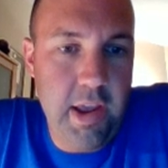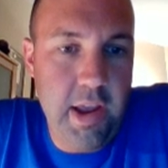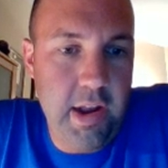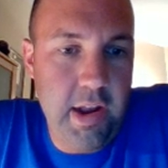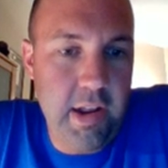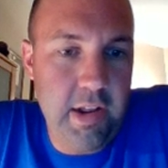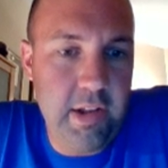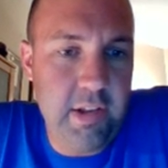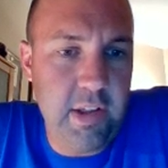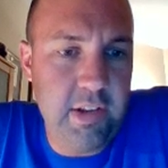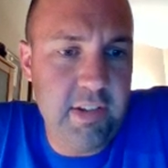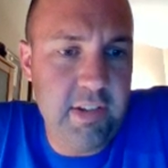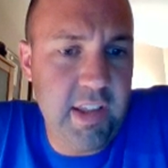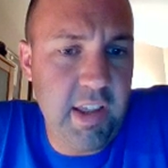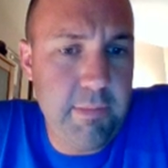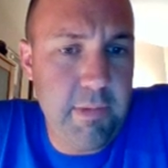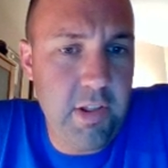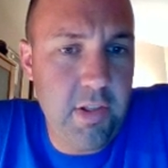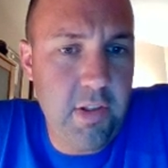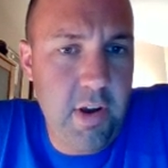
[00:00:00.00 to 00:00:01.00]
And it doesn't
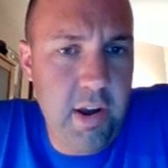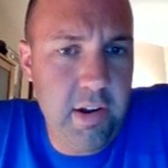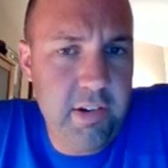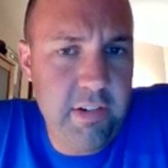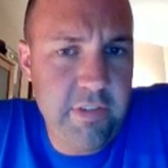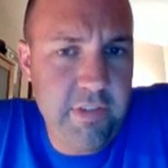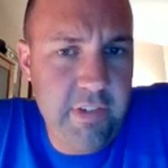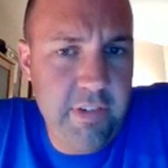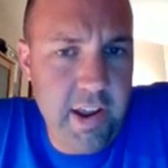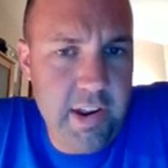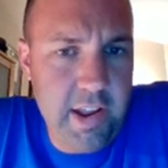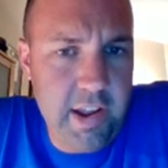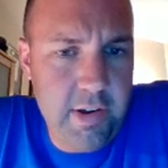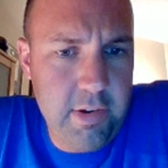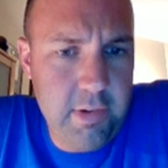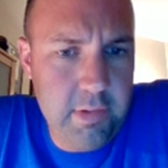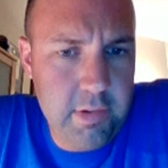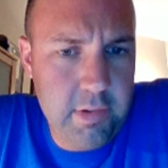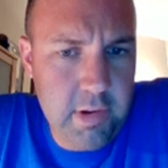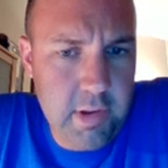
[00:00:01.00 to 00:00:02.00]
take me long to find
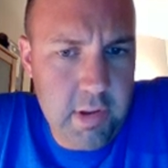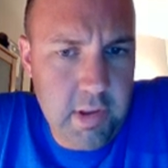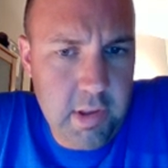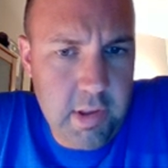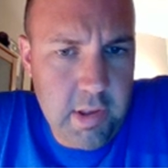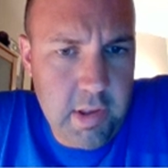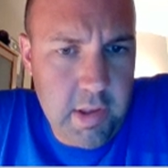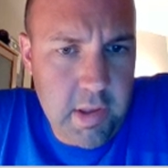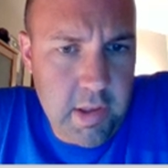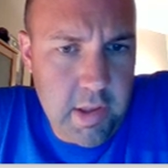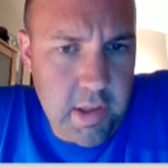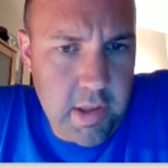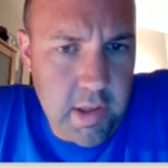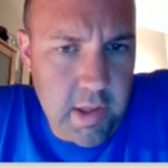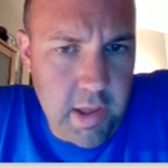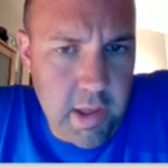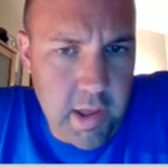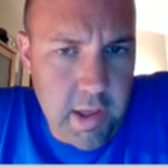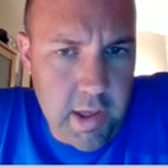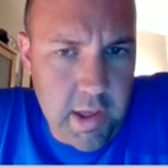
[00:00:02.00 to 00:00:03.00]
out.
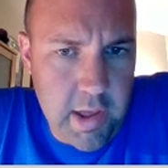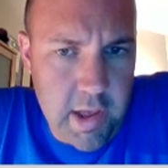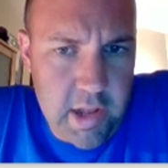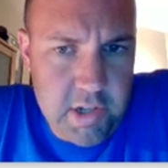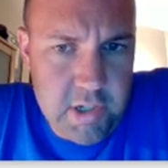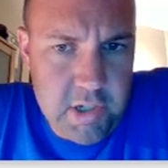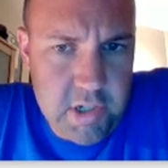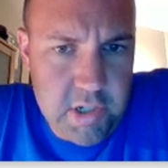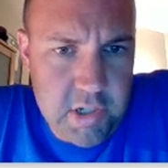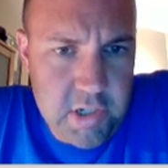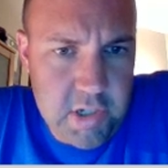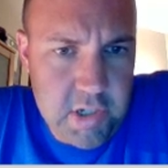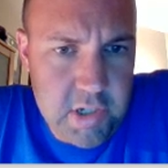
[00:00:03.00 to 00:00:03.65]
It